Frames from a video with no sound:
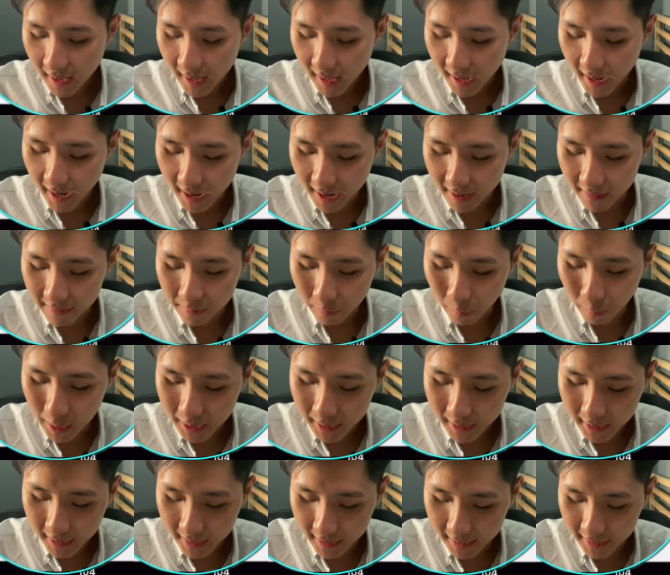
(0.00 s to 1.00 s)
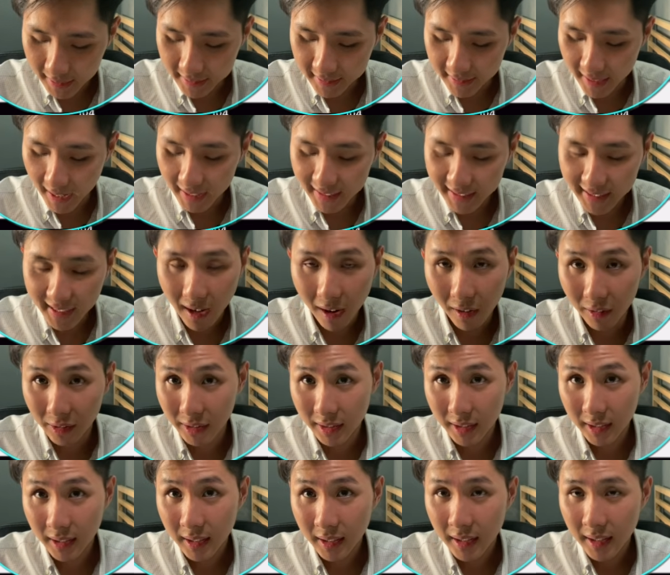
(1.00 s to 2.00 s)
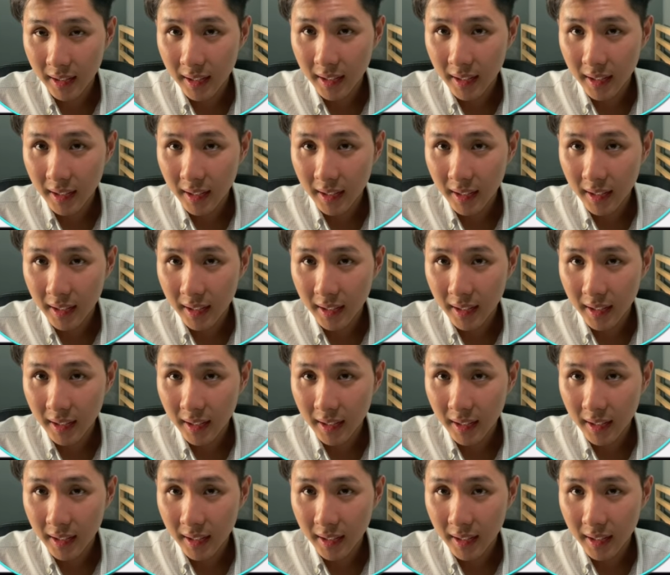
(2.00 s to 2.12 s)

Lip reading: And when the next counter,